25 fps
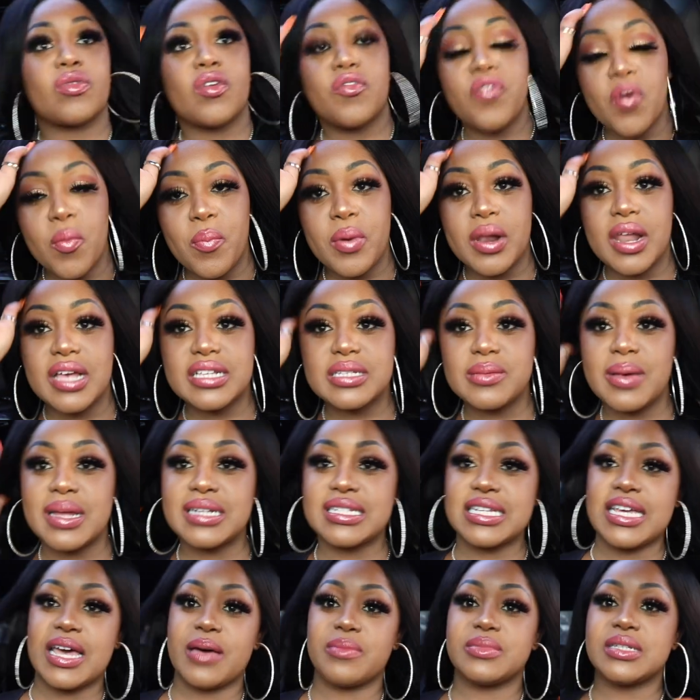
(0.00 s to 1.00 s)
footballers in my
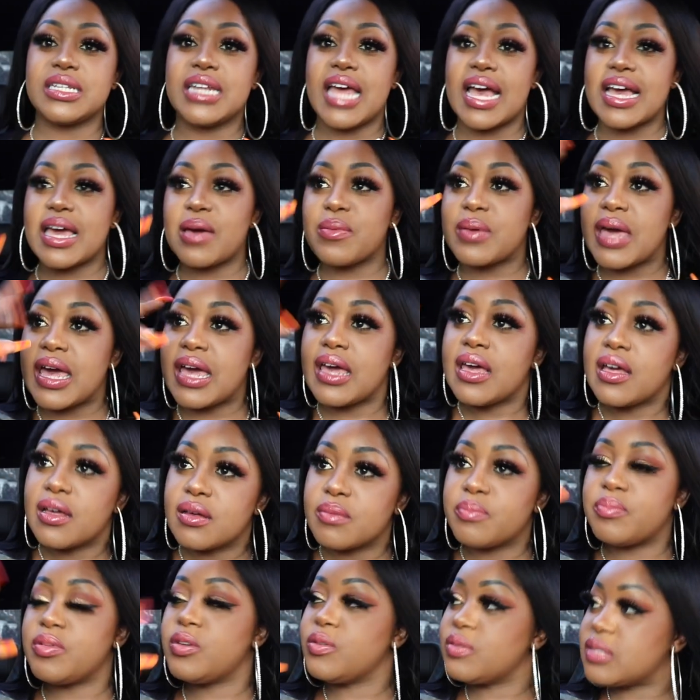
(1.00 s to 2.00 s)
DMs, innit? I kept
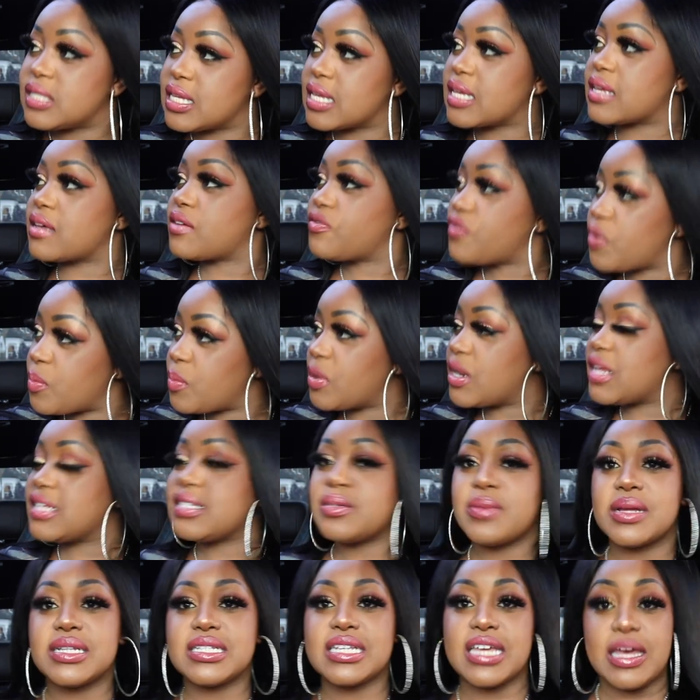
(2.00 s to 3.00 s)
getting blue tick footballers
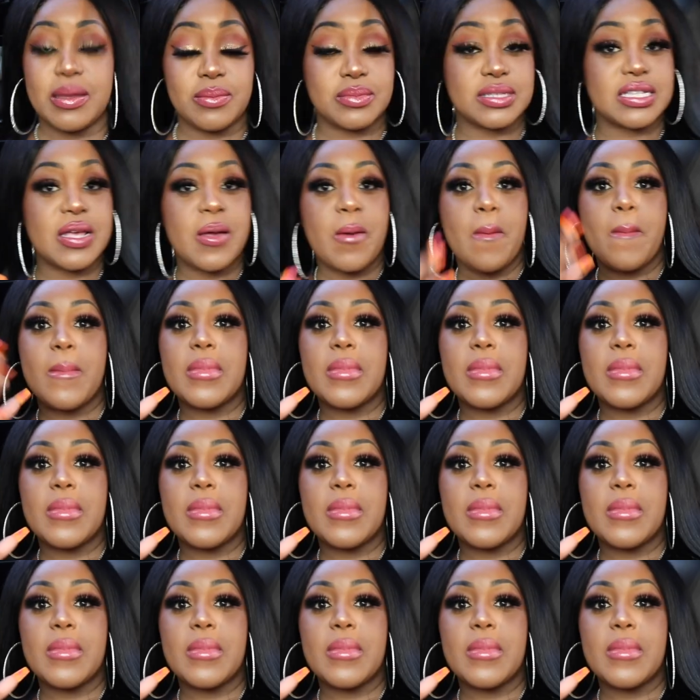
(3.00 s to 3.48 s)
in my DMs.